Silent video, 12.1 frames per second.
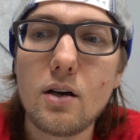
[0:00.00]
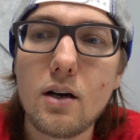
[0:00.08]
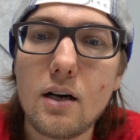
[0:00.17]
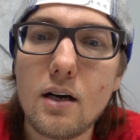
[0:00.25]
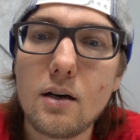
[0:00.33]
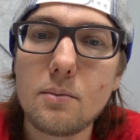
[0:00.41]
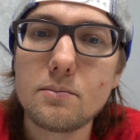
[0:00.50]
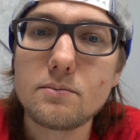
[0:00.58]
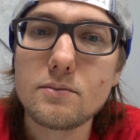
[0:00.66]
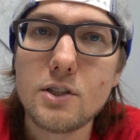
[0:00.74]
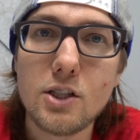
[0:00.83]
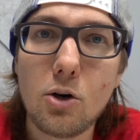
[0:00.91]

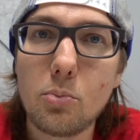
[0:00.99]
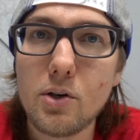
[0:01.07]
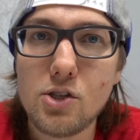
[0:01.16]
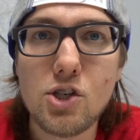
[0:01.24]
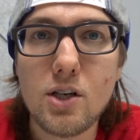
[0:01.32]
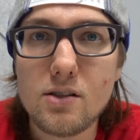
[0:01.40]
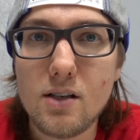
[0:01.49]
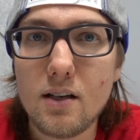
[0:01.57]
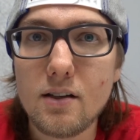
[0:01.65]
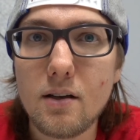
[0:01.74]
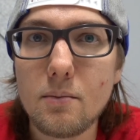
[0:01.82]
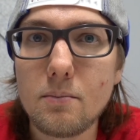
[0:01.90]
put Jinx
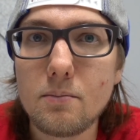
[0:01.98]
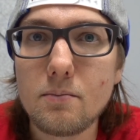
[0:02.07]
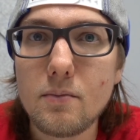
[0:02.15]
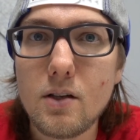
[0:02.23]
on them.